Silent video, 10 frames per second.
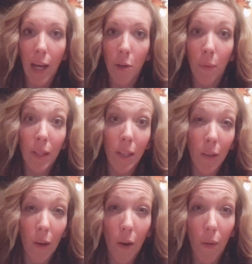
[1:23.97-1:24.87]
I don't want you
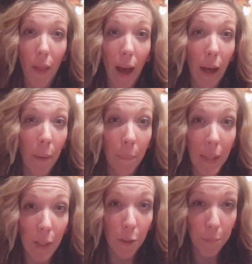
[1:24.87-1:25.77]
to call that a
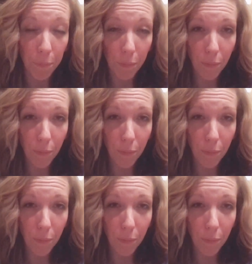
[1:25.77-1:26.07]
meal.